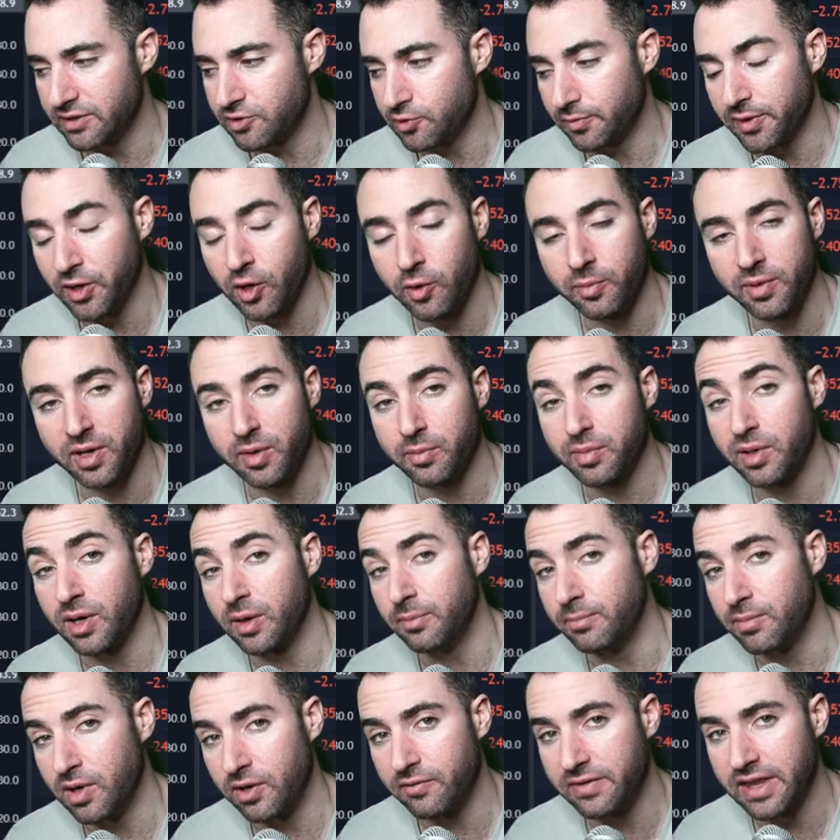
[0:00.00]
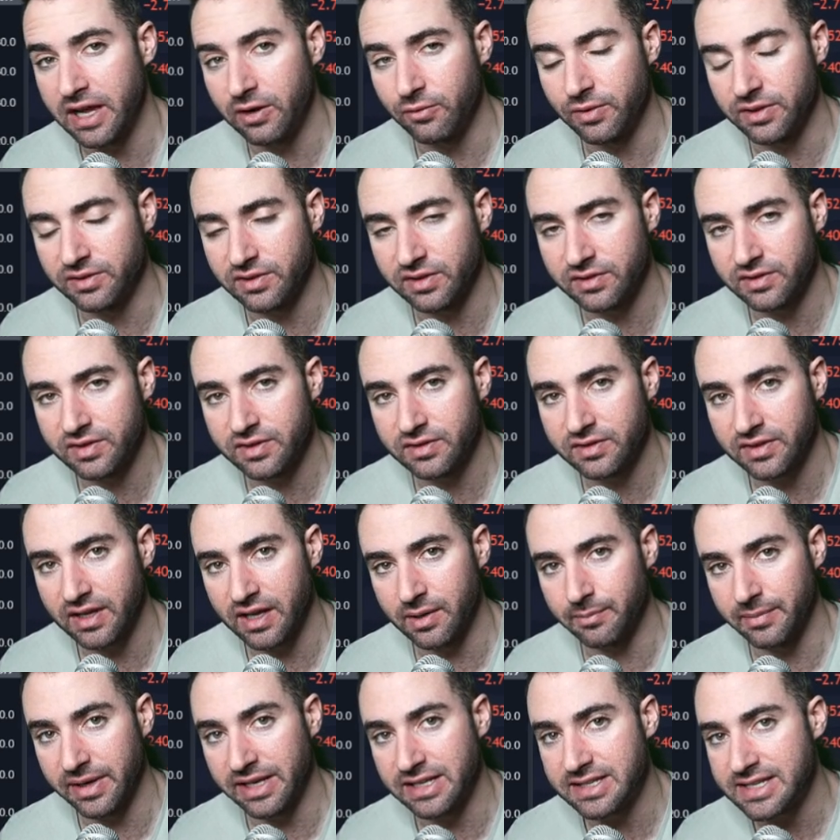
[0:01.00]
Do we open up above that resistance
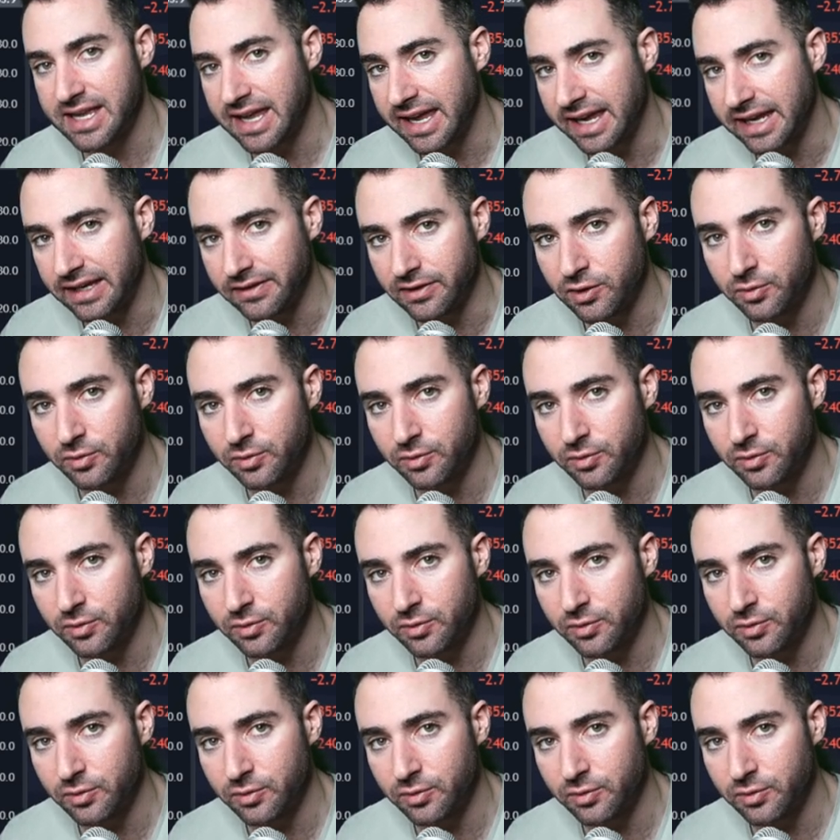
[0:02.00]
and maintain